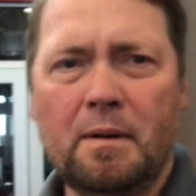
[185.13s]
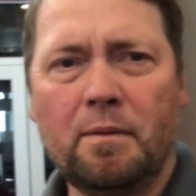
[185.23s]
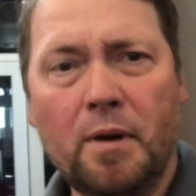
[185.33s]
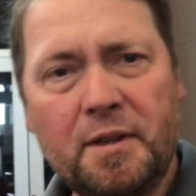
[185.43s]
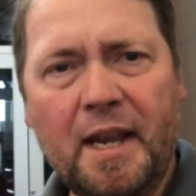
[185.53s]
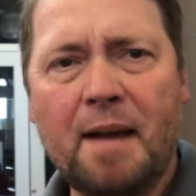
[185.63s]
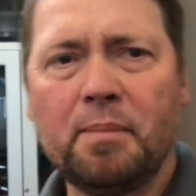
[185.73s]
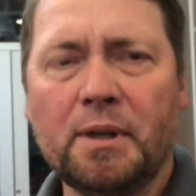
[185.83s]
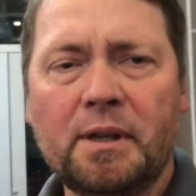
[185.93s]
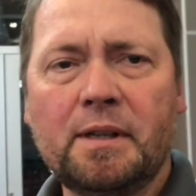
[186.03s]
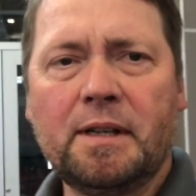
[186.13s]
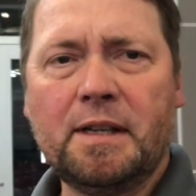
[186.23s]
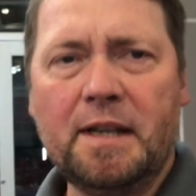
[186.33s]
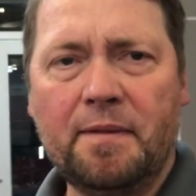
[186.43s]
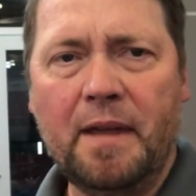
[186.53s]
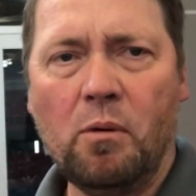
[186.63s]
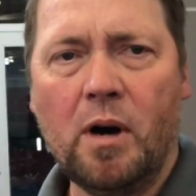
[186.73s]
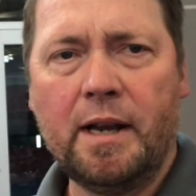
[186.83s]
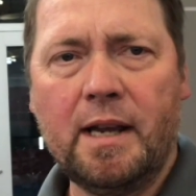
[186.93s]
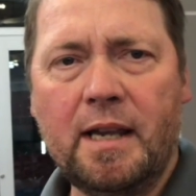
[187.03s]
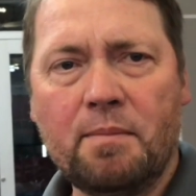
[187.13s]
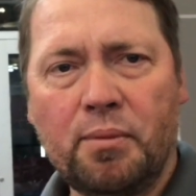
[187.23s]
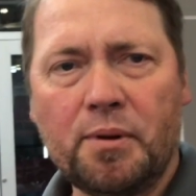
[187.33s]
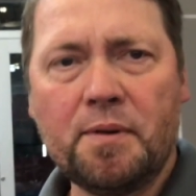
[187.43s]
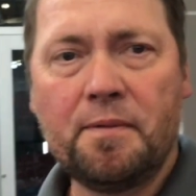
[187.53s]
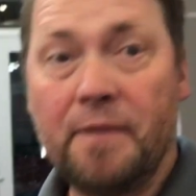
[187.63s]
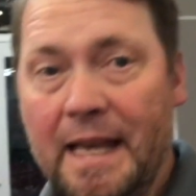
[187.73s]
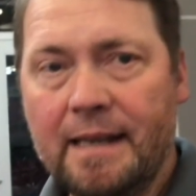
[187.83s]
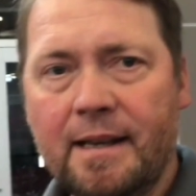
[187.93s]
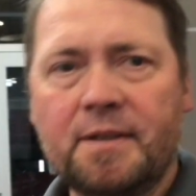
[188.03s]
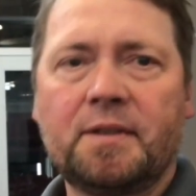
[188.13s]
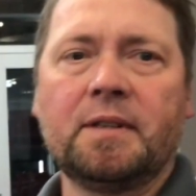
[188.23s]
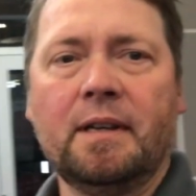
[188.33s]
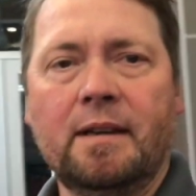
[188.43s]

For example, if they want to improve fitness,